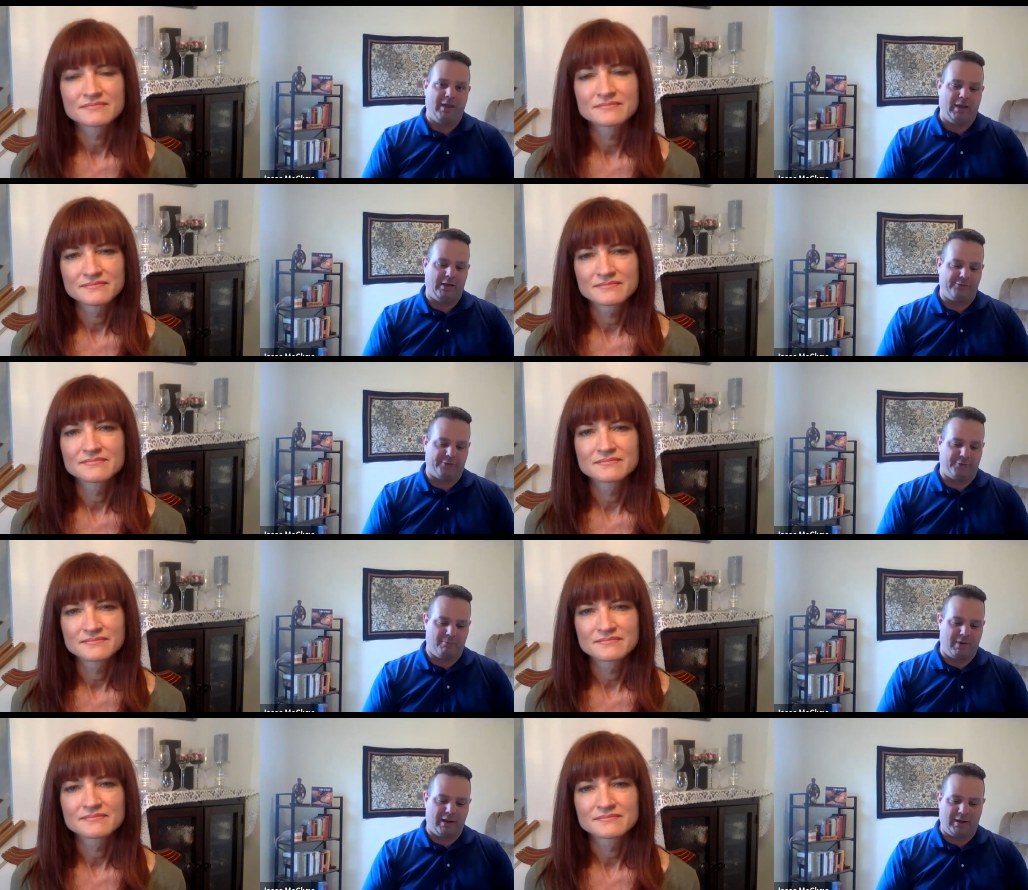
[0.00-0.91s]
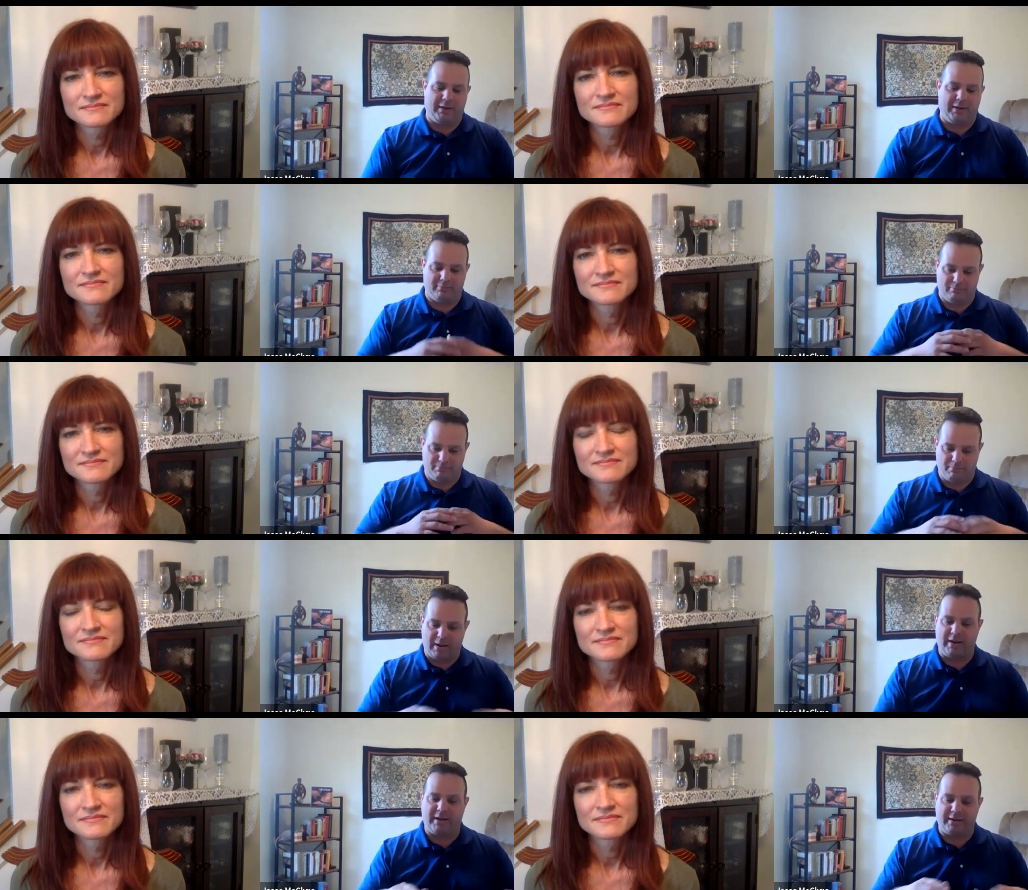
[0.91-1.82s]
Speaker 1: And so my,
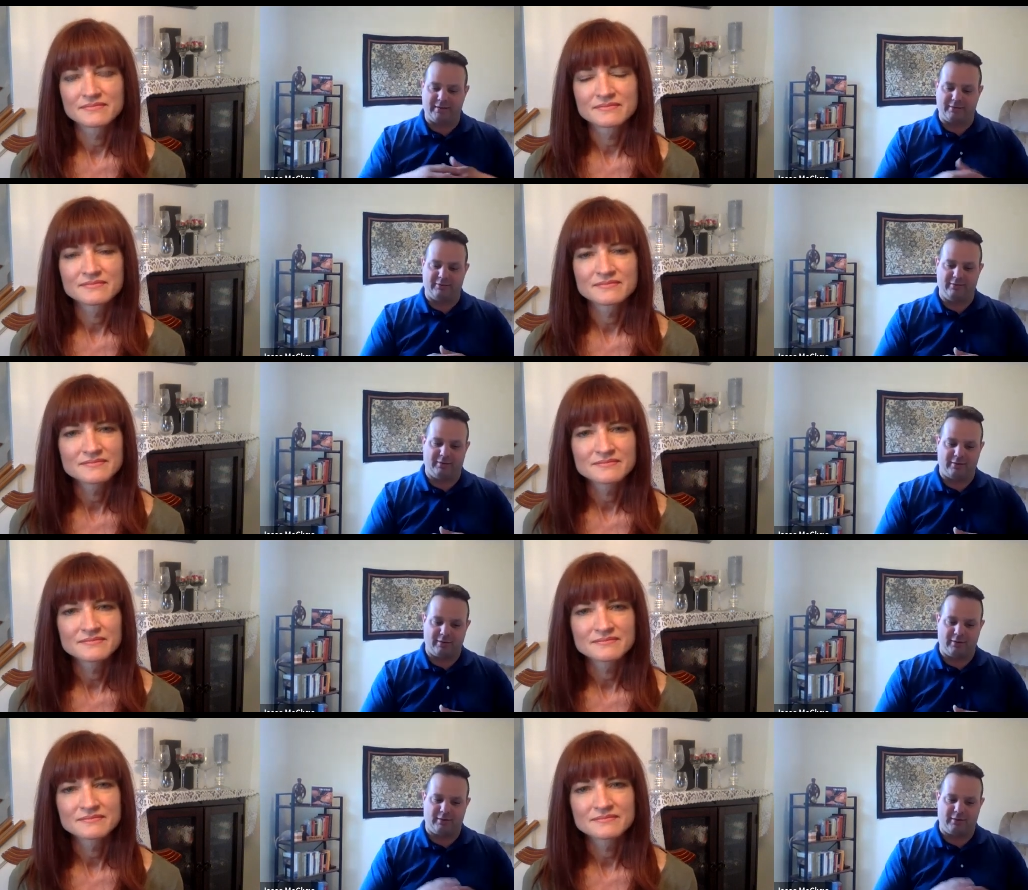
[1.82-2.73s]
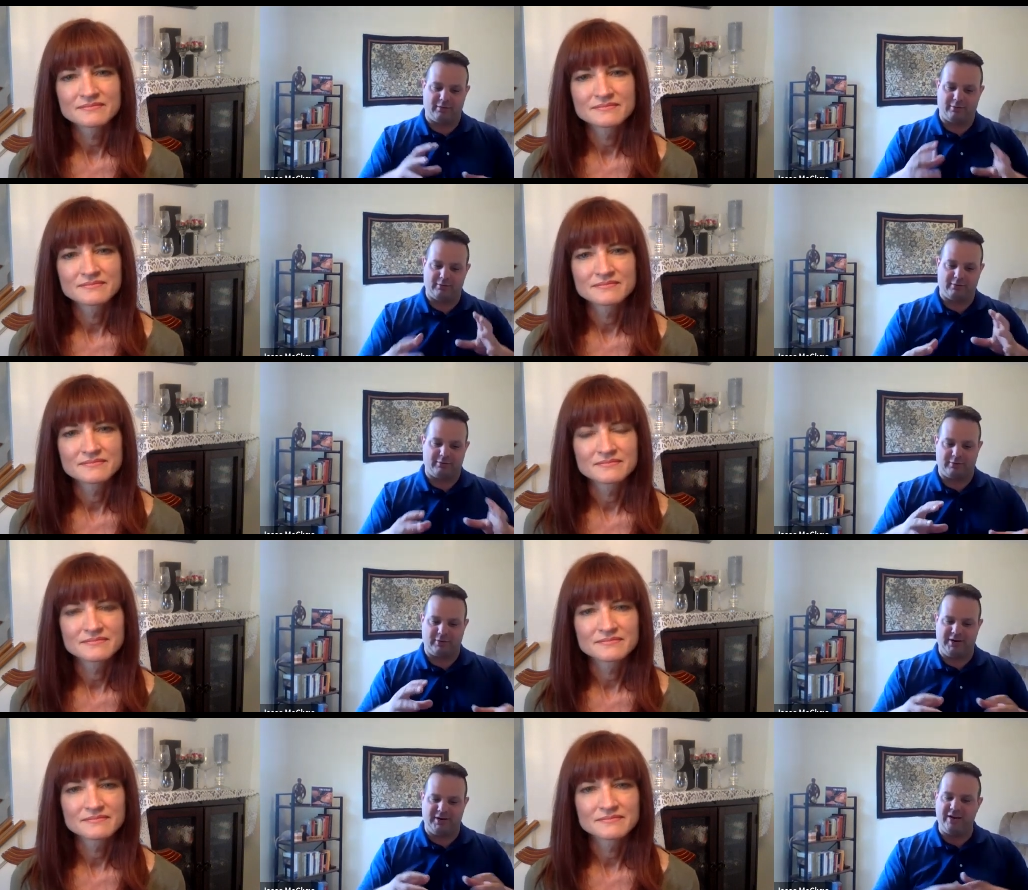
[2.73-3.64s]
my uh,
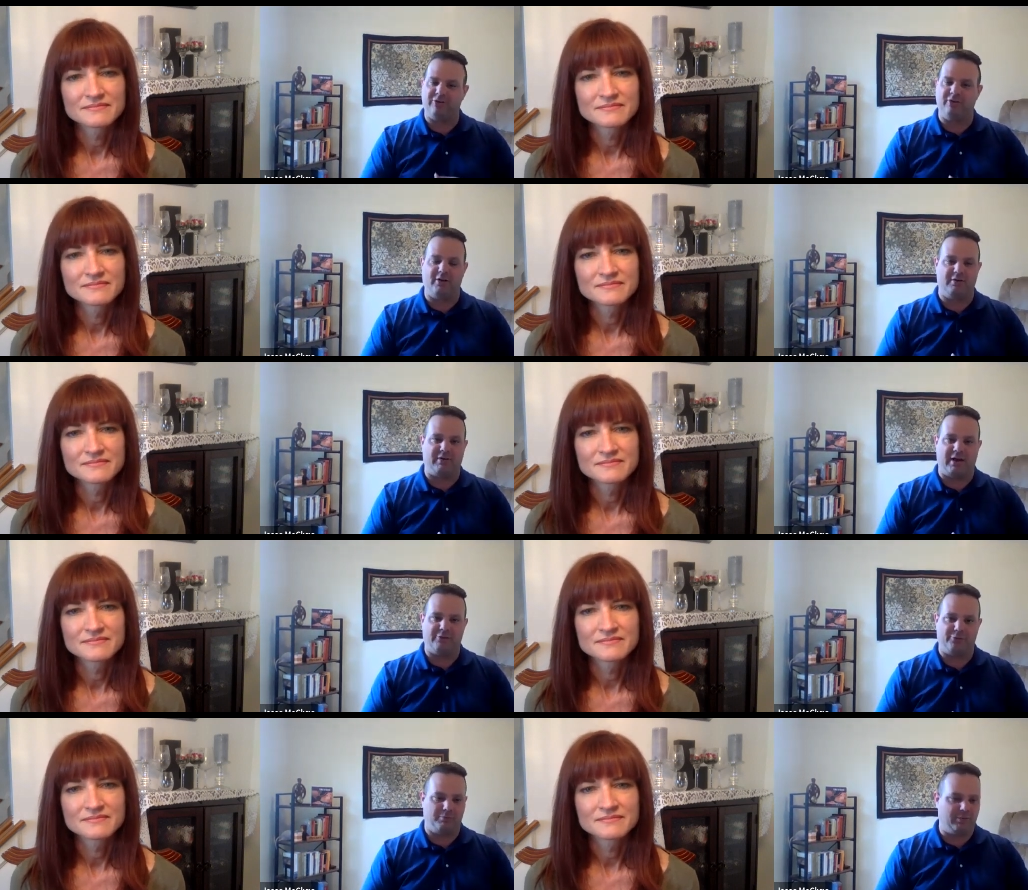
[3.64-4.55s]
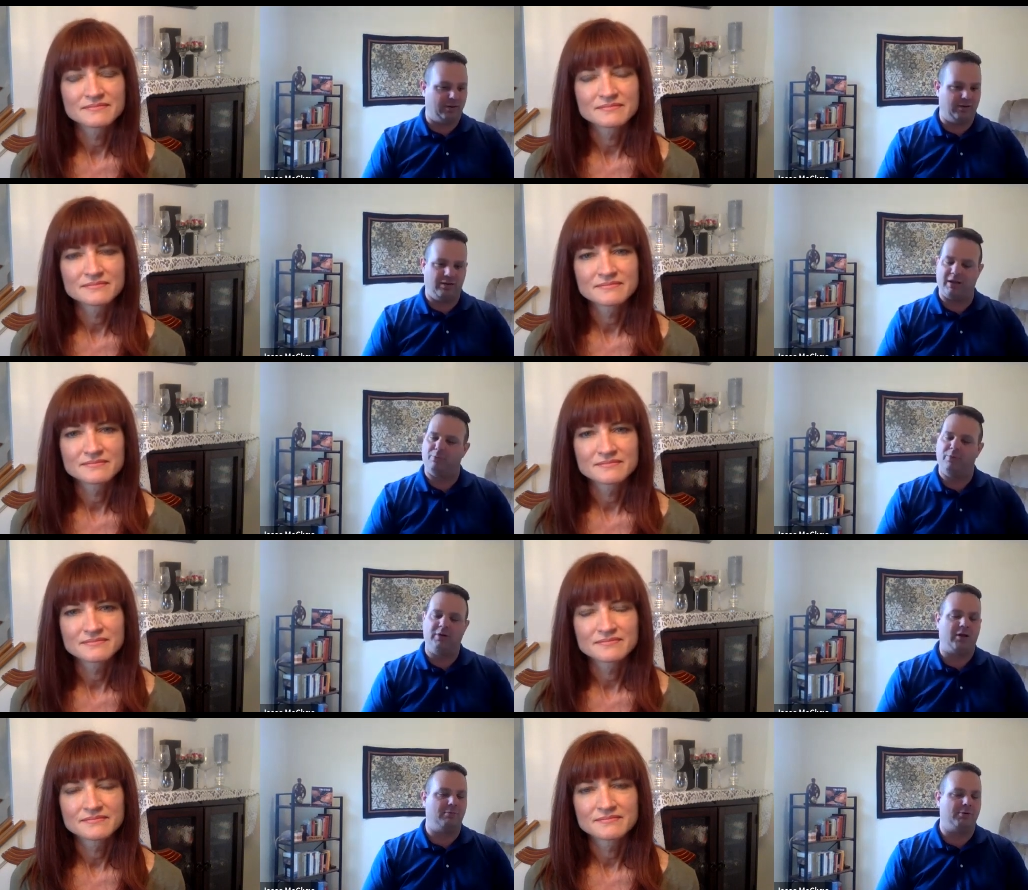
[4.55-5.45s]
conditional advice would be, yeah,
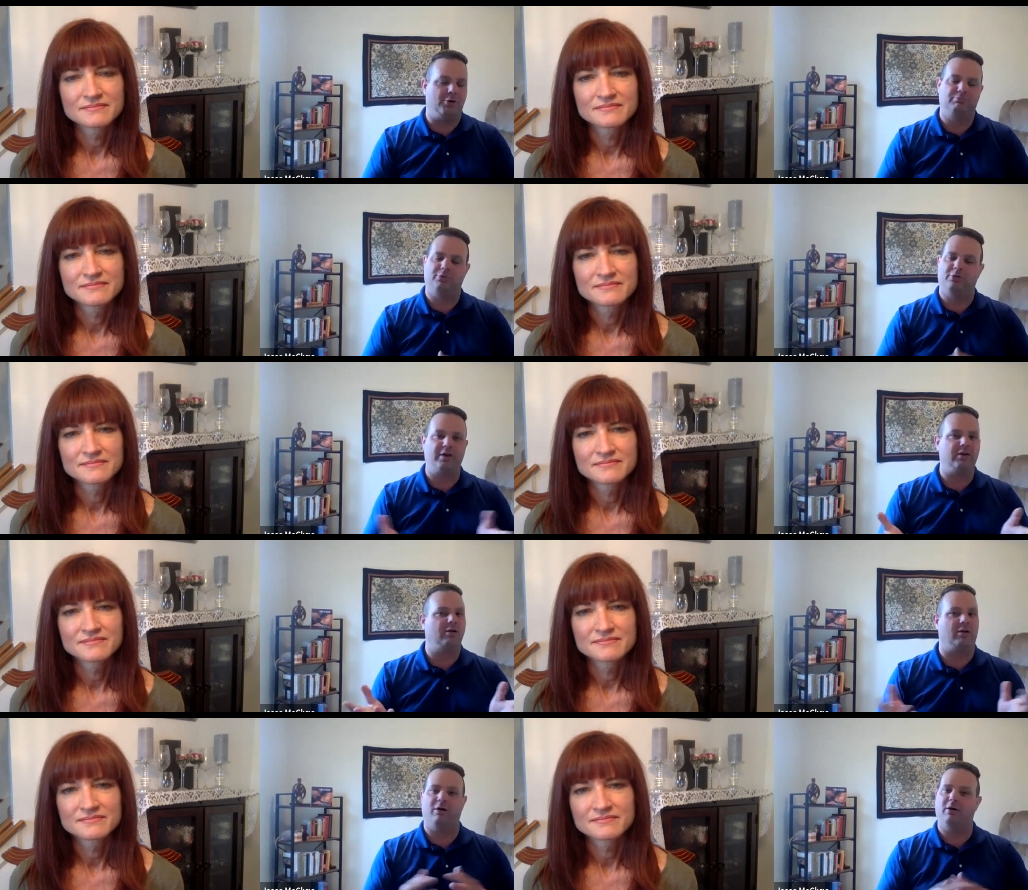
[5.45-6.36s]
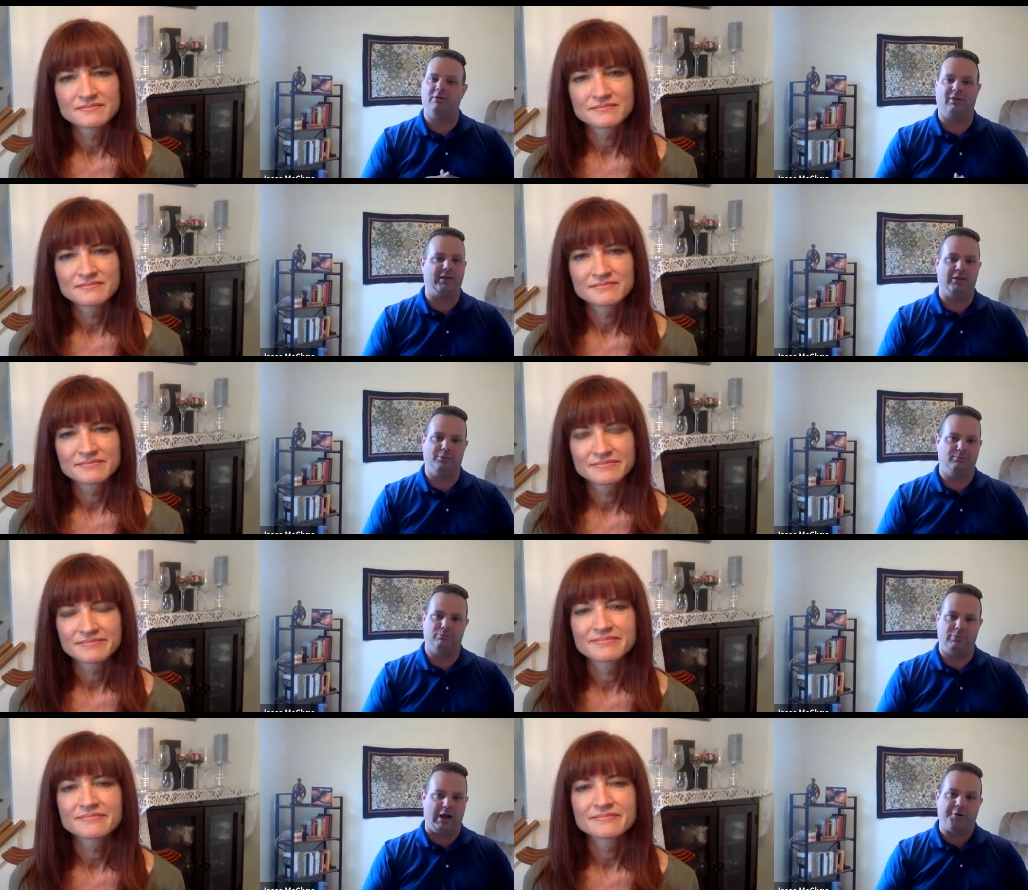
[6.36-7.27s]
when you come home, greet your dog like you,
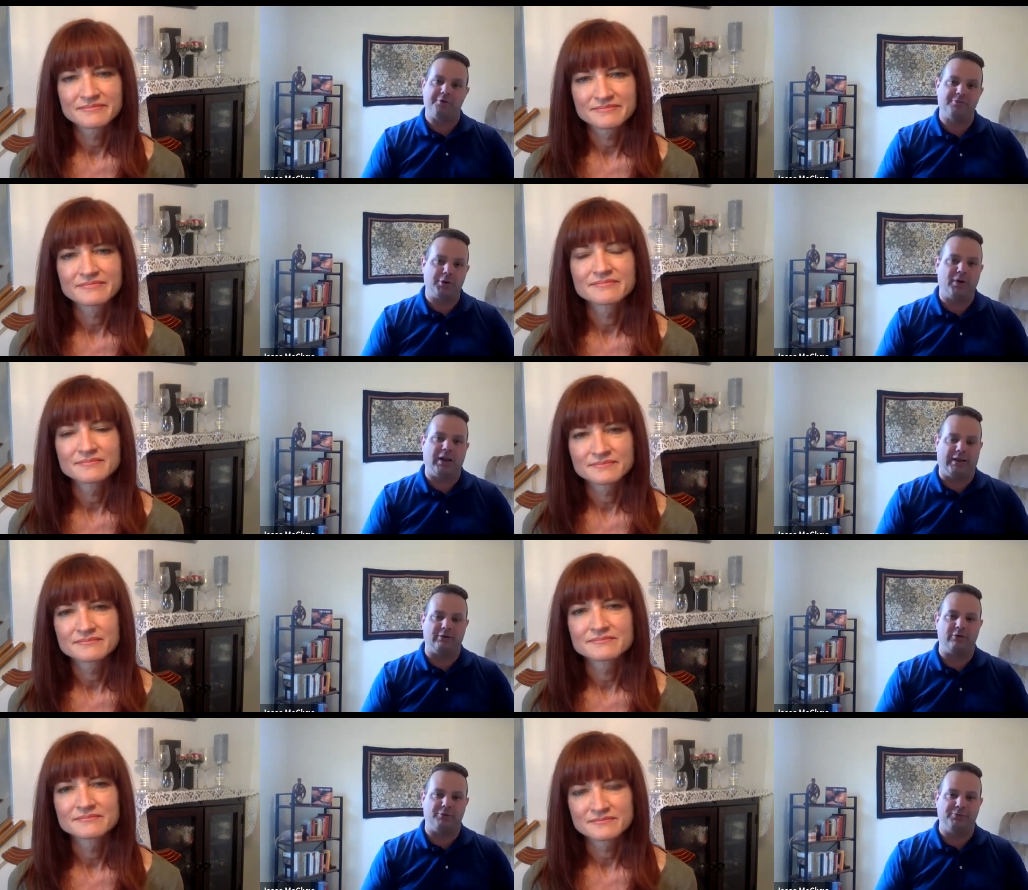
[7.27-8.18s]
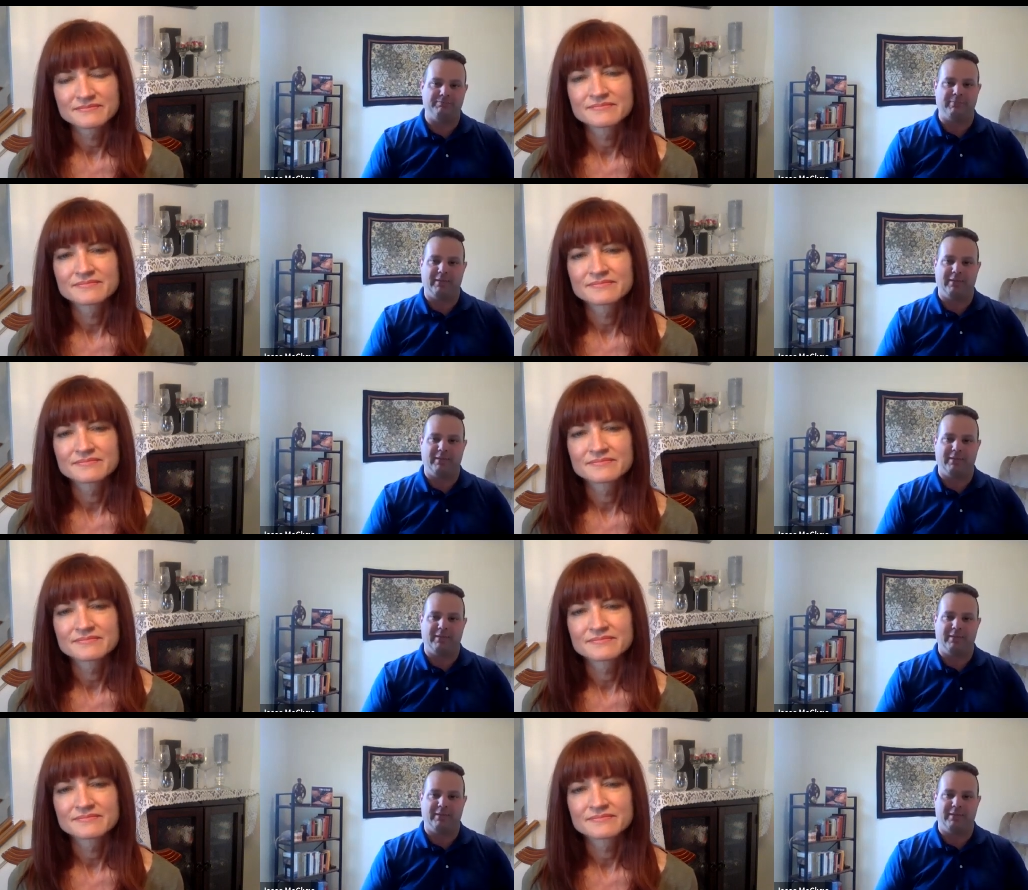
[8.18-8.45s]
however you would like to.